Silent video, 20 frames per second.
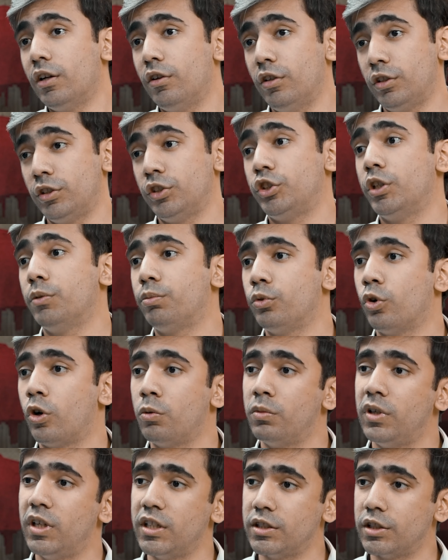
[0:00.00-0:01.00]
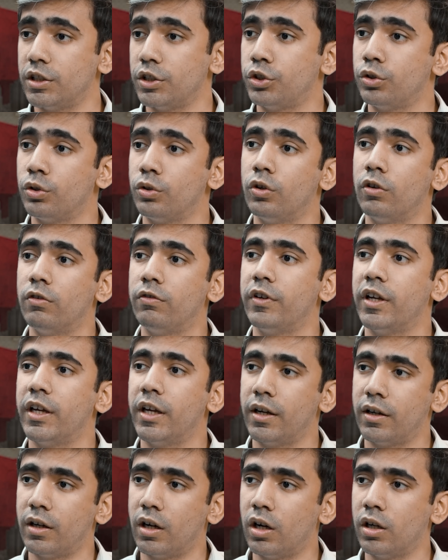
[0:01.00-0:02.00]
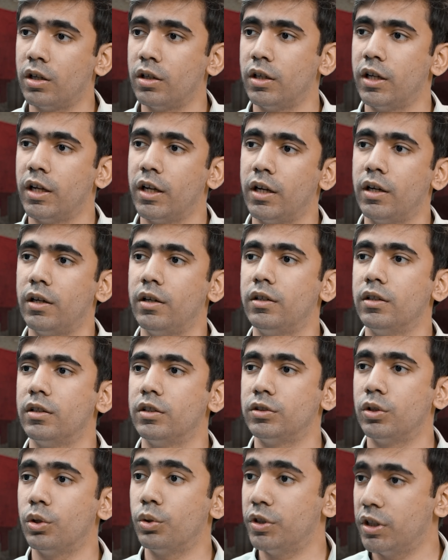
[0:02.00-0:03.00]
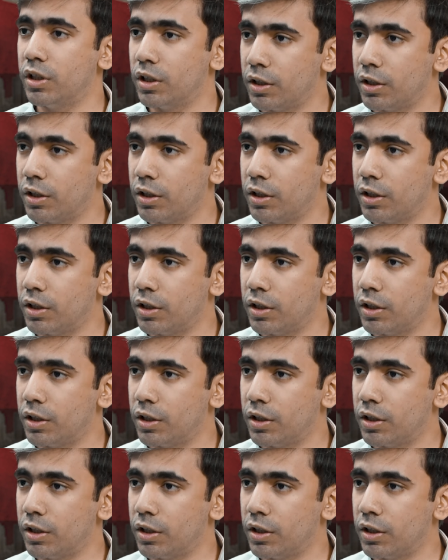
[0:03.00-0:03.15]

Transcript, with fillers: relationship normalization of Iran and Saudi